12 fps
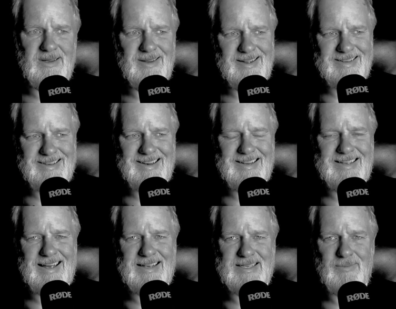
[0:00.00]
it's going to
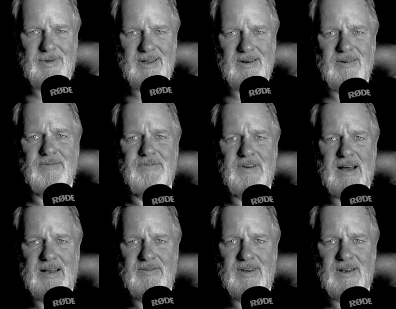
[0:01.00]
take some of the oomph out
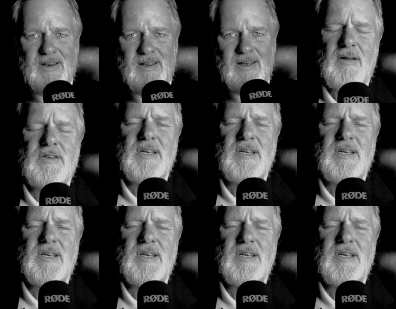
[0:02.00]
of it. There's a